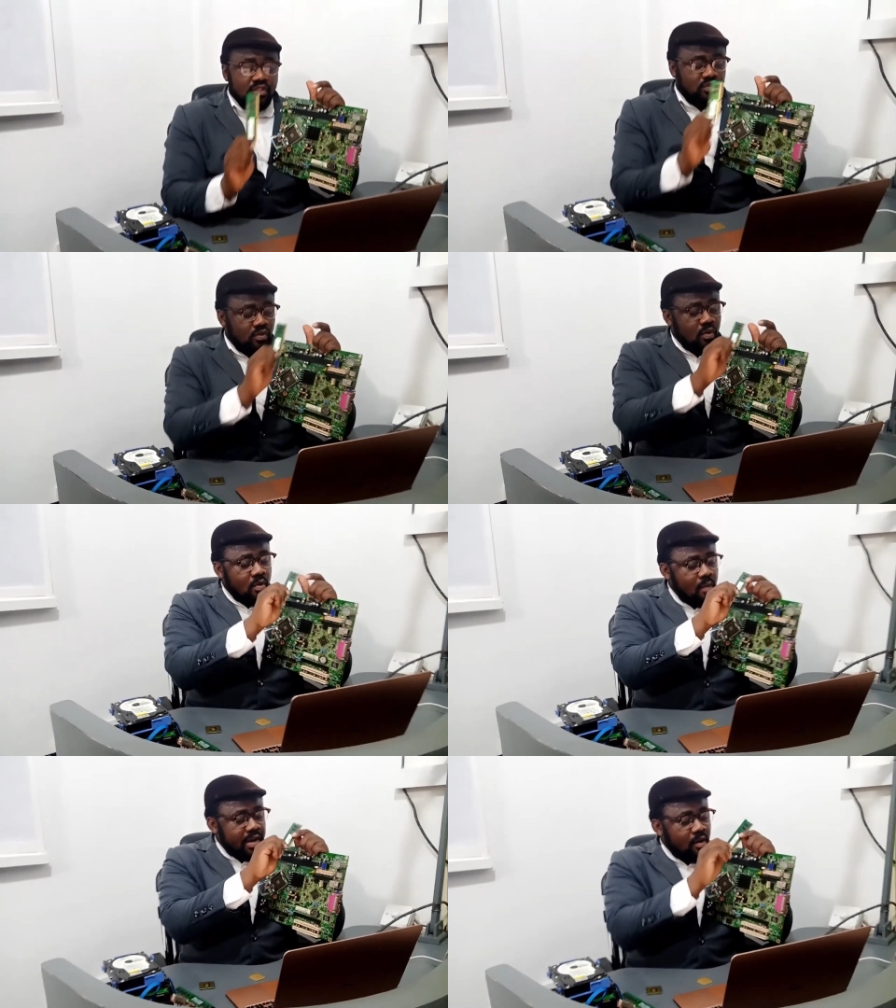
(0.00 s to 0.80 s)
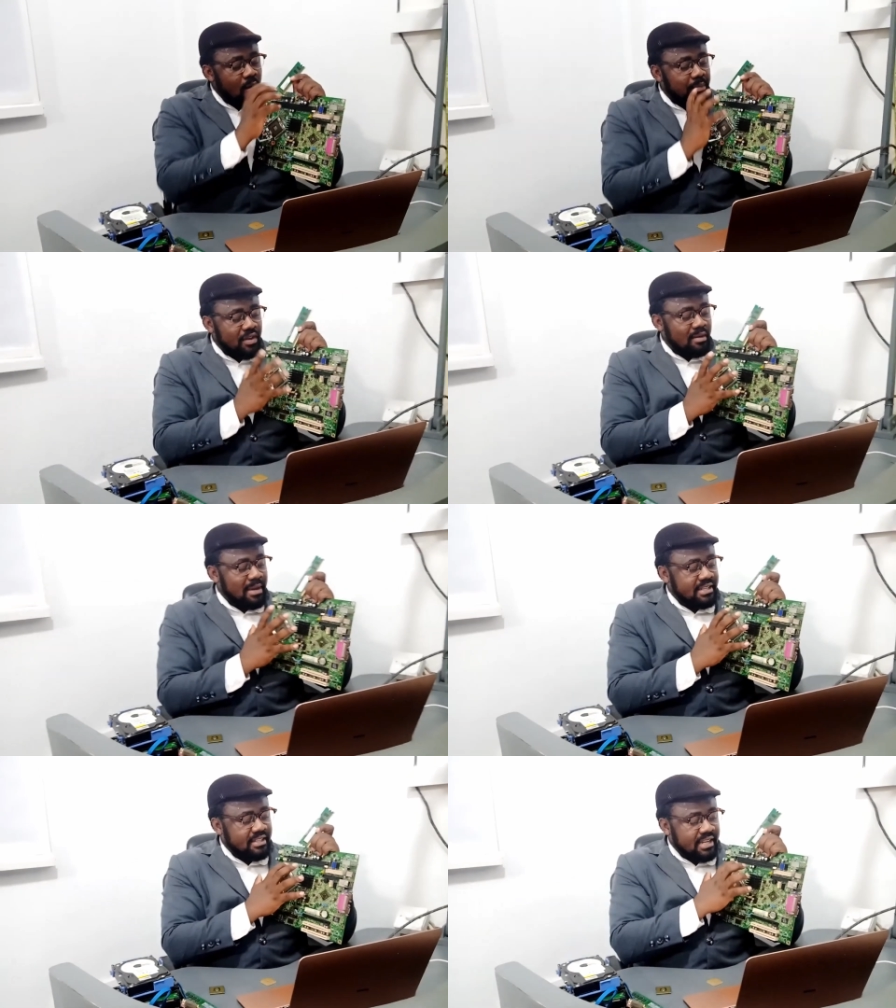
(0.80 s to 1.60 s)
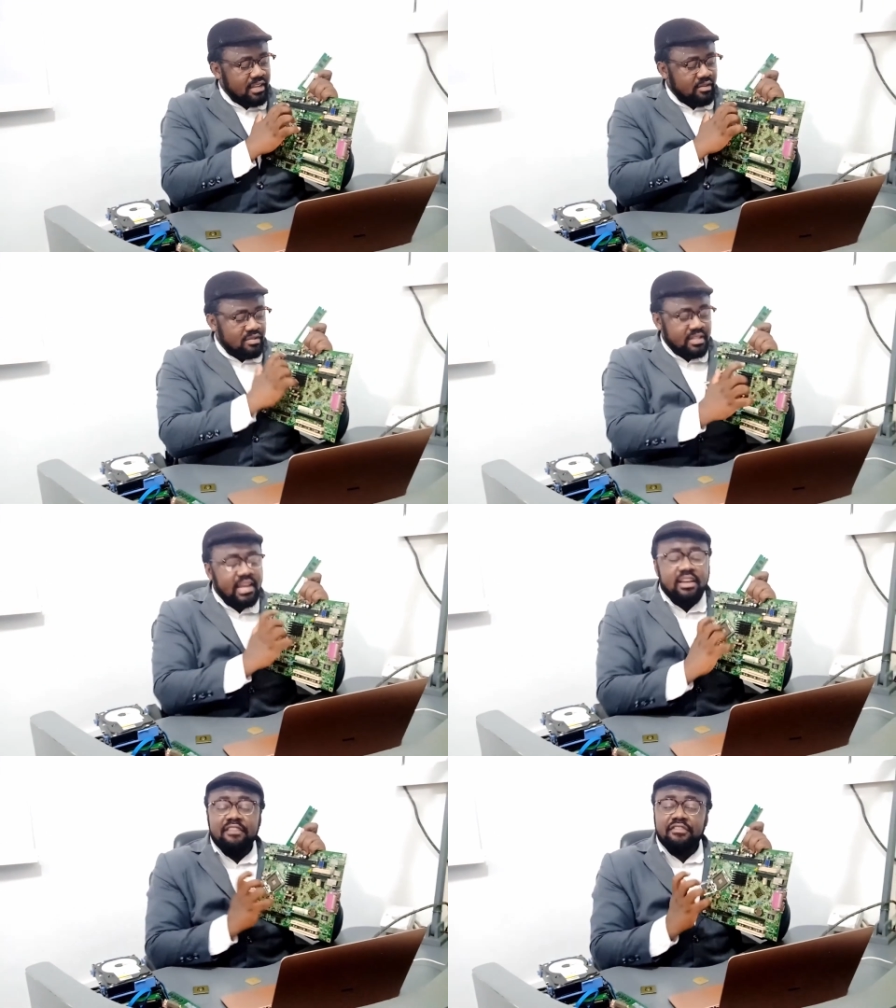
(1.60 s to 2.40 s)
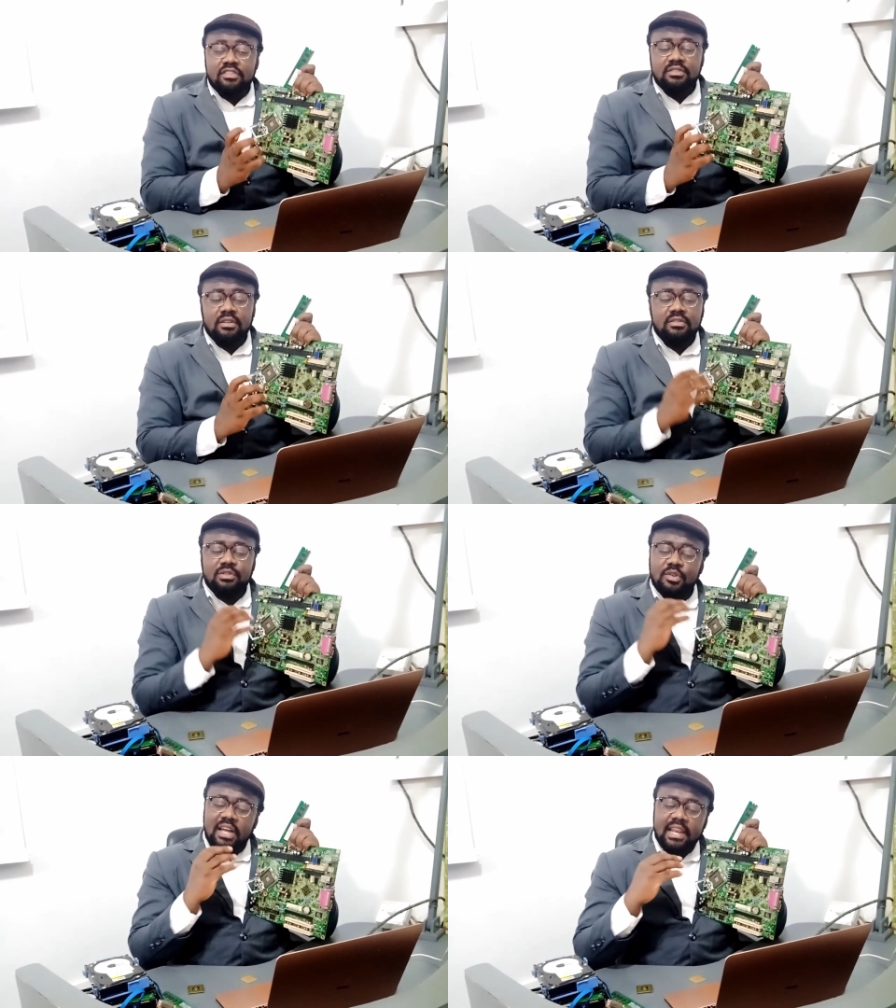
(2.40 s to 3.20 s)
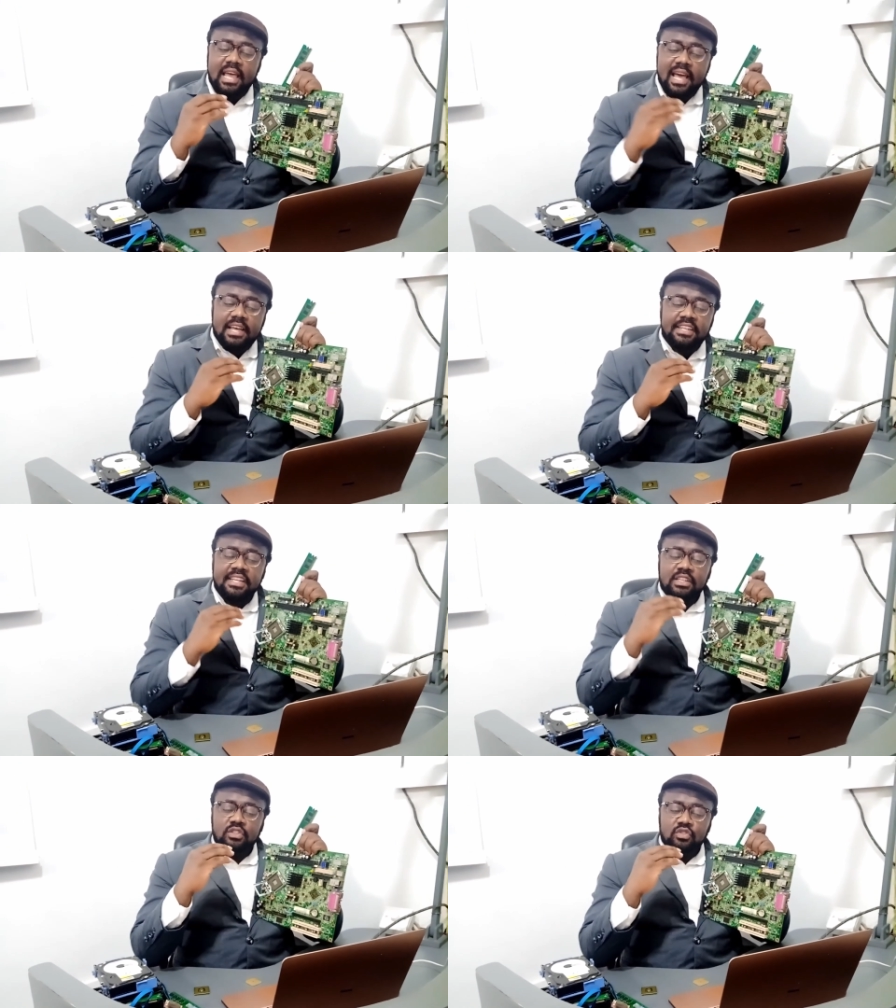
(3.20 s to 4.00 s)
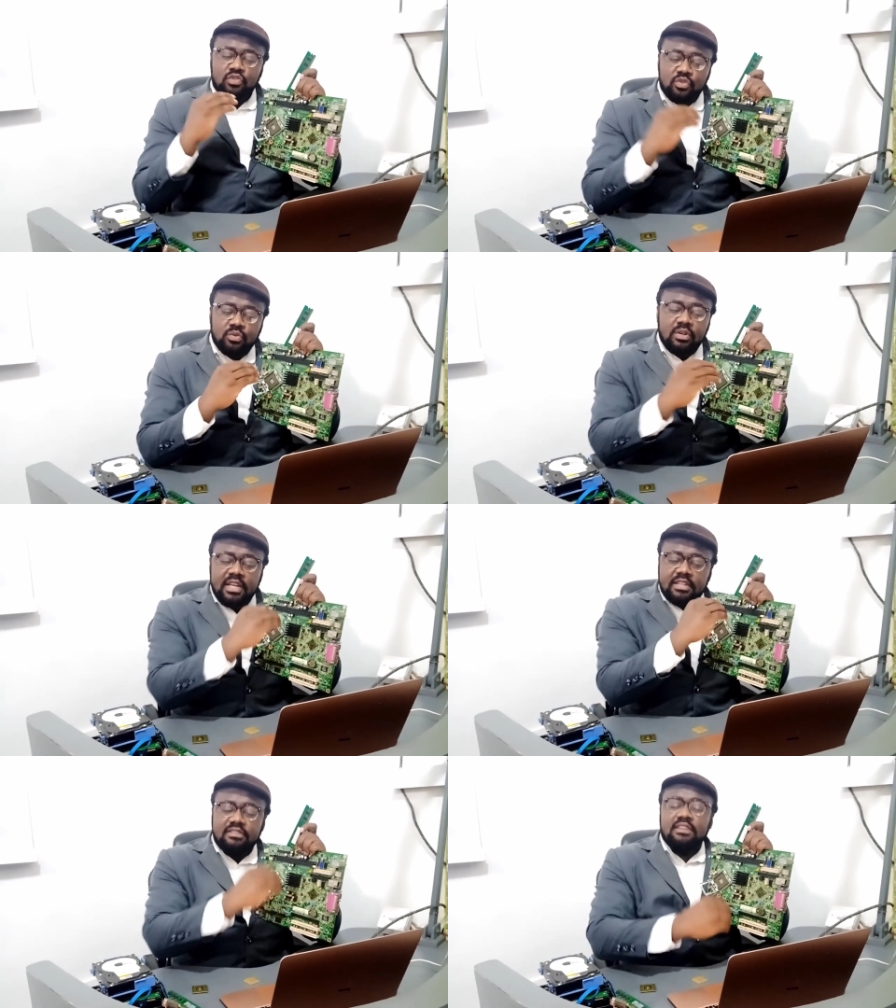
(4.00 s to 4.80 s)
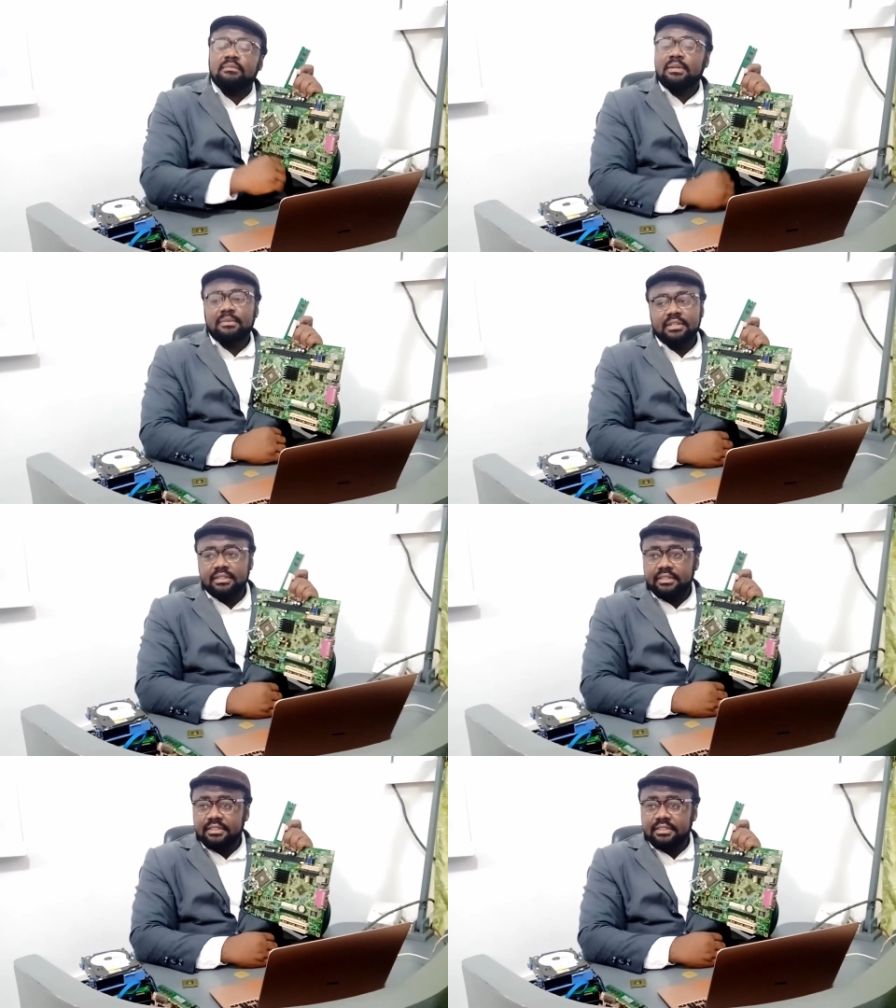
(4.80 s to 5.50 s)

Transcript: So when you open your machine and you see that you have 4 slots, you can add 2 extra memories.